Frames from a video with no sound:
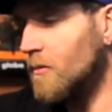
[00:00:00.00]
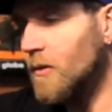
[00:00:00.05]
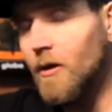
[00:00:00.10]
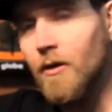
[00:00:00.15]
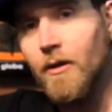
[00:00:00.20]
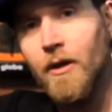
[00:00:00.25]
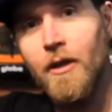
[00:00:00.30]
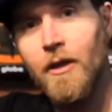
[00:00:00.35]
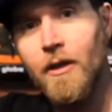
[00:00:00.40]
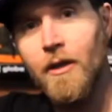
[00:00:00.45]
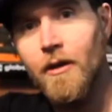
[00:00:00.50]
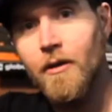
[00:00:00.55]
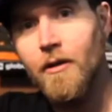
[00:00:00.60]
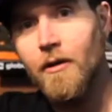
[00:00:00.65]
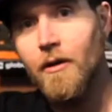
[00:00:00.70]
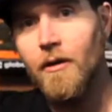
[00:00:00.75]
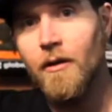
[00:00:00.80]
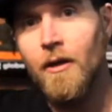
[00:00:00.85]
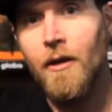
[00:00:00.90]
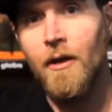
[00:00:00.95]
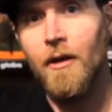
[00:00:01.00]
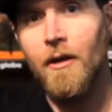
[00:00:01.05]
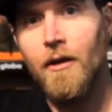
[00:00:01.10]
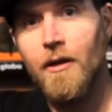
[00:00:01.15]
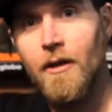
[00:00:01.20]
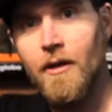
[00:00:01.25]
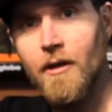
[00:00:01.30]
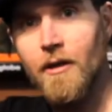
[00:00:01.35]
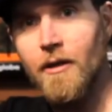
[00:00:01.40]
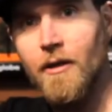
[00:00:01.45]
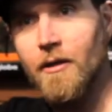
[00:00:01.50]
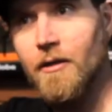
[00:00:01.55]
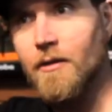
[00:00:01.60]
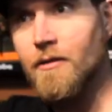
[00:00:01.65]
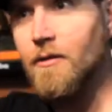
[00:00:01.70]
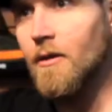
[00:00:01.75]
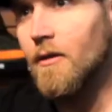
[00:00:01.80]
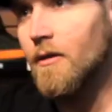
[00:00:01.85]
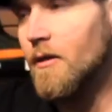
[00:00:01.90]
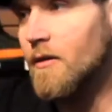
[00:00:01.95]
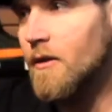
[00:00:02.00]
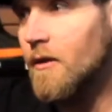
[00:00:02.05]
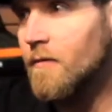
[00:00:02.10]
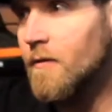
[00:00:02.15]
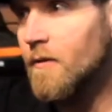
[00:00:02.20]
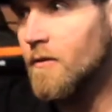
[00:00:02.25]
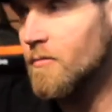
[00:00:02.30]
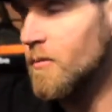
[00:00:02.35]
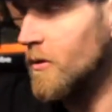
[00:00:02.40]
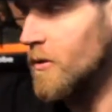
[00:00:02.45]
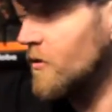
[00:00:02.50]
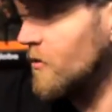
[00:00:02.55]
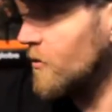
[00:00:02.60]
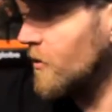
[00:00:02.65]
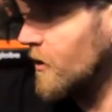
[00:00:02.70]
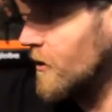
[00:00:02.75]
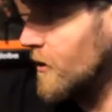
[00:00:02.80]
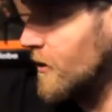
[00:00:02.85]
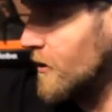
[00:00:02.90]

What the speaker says: about here is the difference between